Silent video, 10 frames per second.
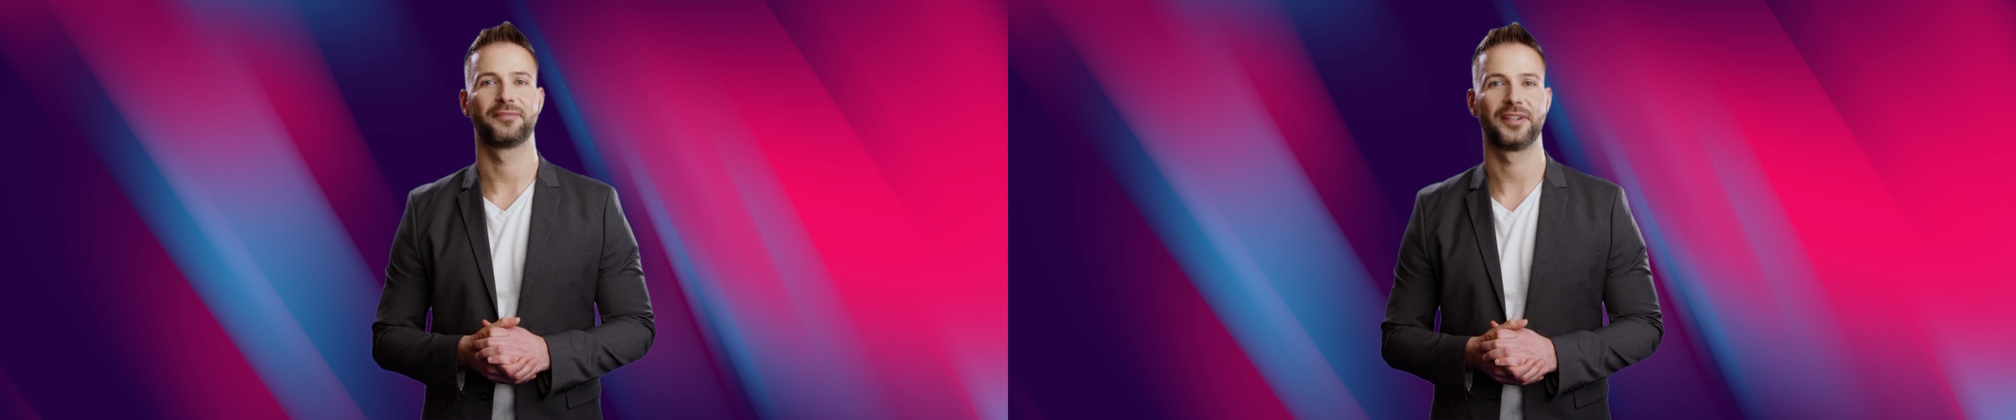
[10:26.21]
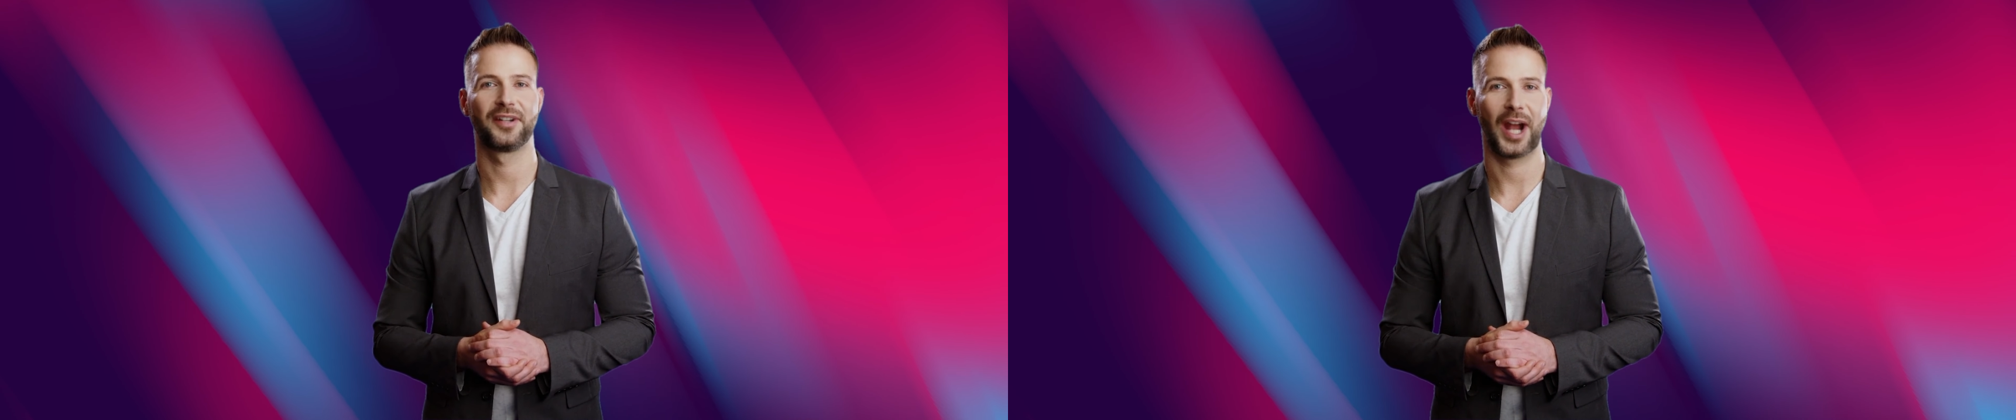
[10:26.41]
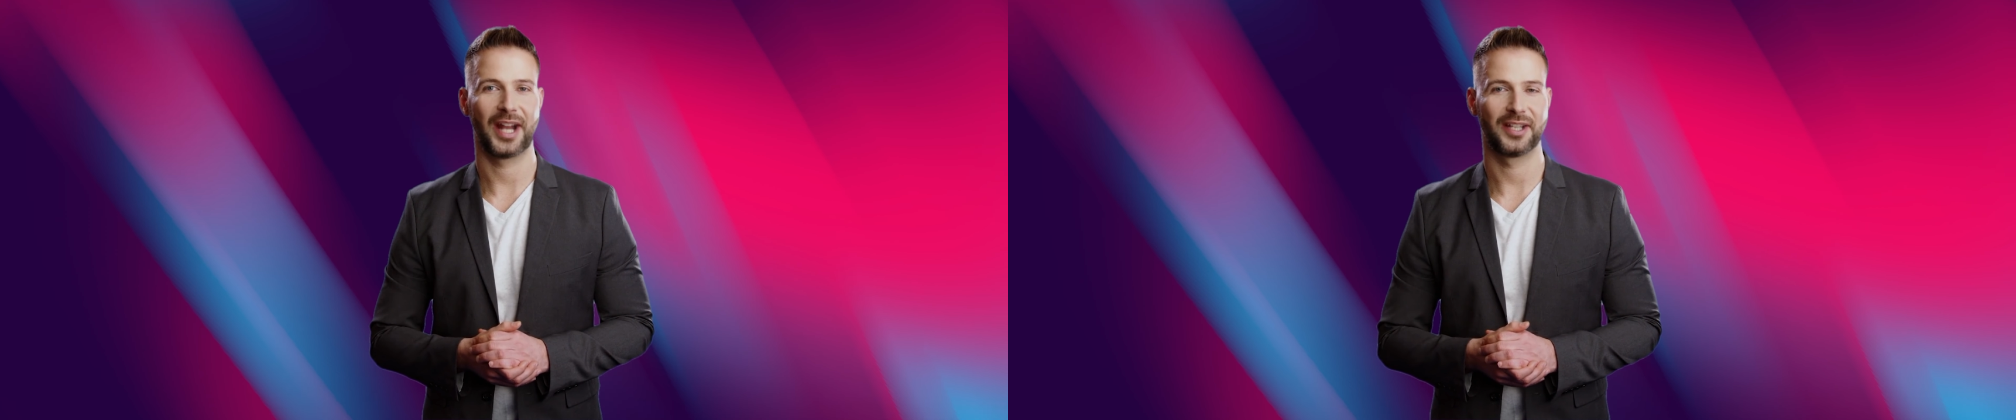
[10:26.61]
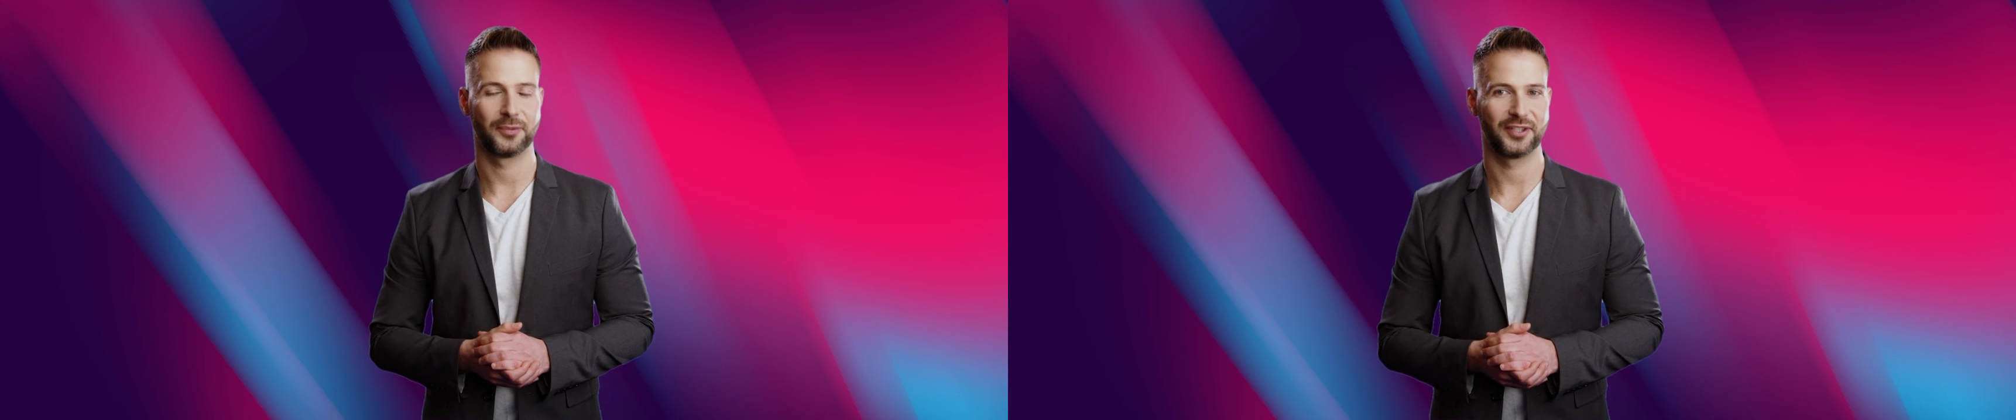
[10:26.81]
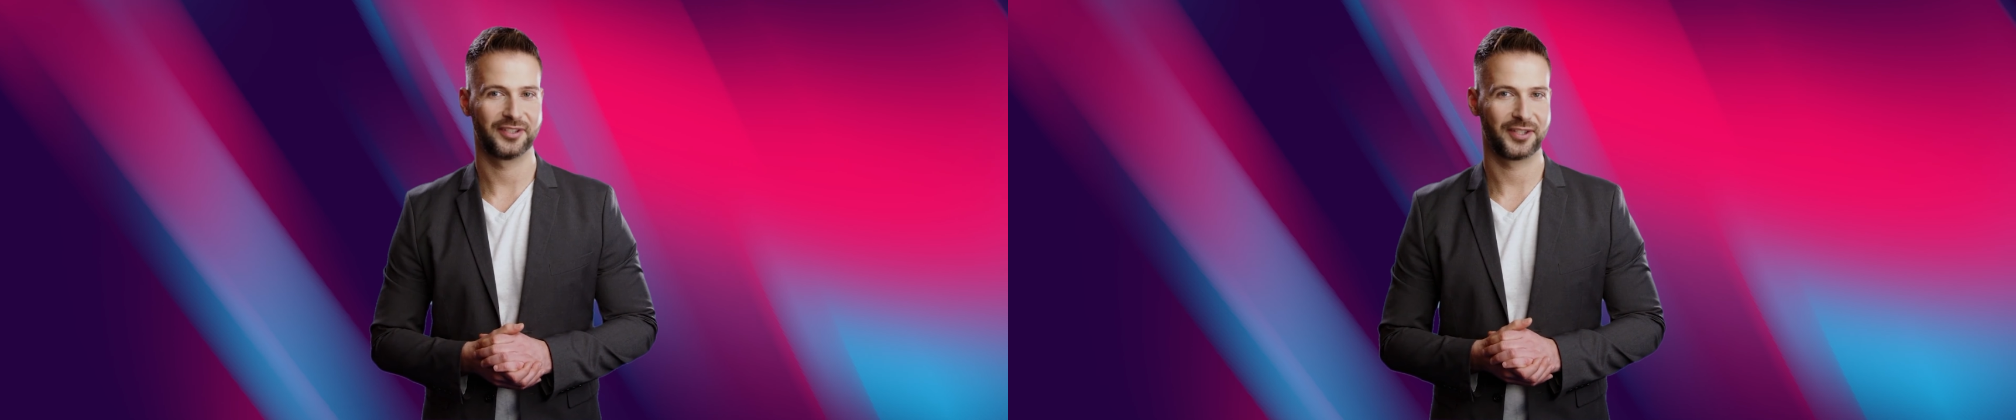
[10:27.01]
This
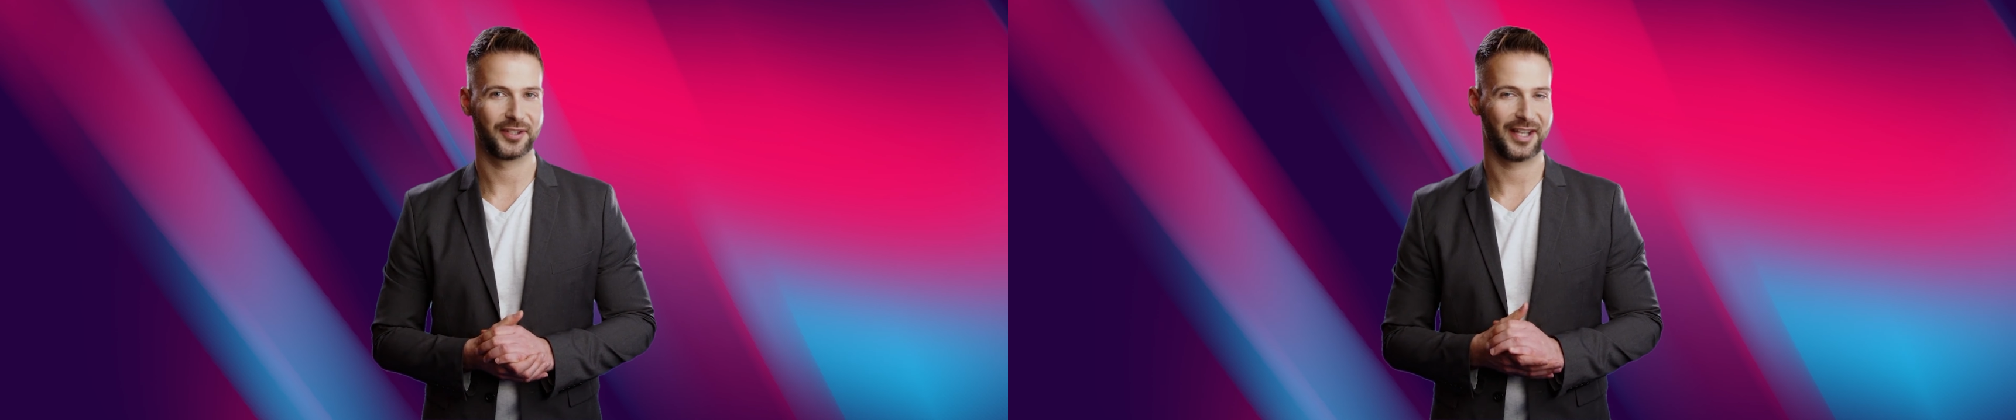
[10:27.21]
heart-wrenching